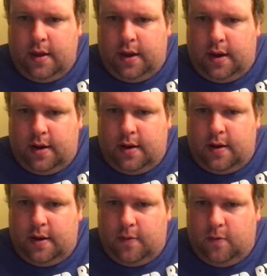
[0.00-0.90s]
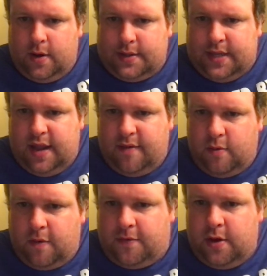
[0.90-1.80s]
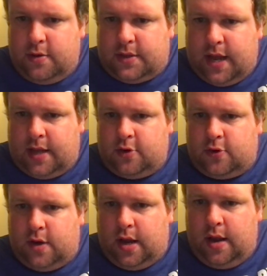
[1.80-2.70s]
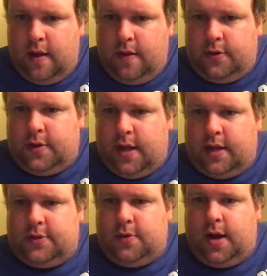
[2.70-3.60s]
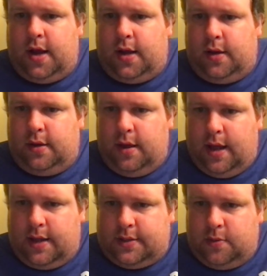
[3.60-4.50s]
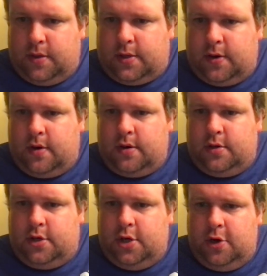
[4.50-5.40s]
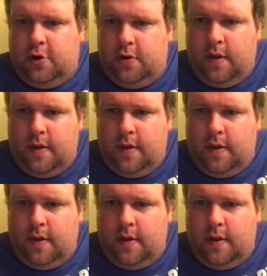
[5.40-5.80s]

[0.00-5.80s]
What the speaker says: and was even refused entry to Israel as a returned Jew.